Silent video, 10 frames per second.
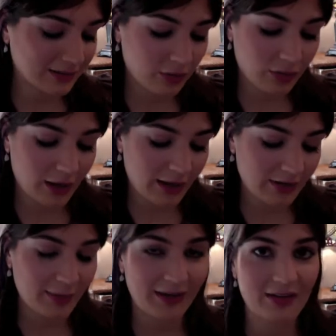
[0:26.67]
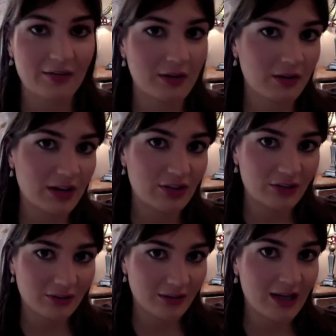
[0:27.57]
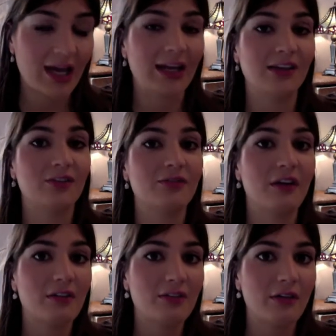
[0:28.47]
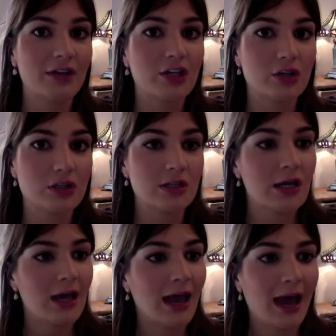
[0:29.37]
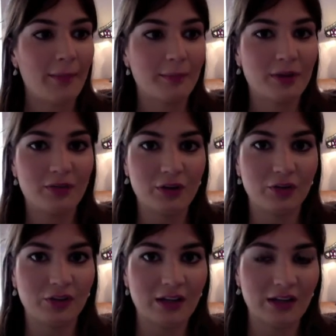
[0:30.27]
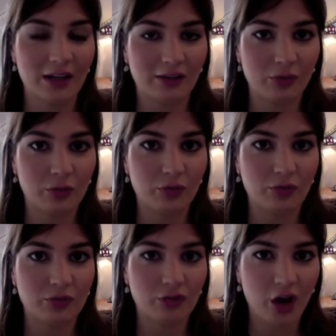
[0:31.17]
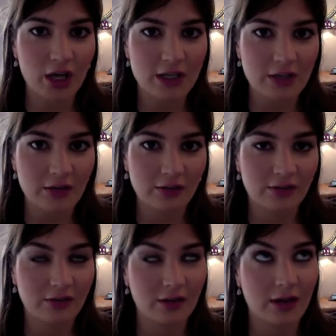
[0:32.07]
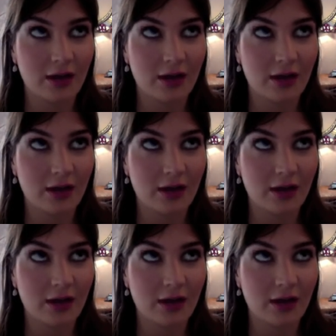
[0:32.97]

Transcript: It's got antibacterial agents in it, and it's very good at giving your skin that sort of tightness,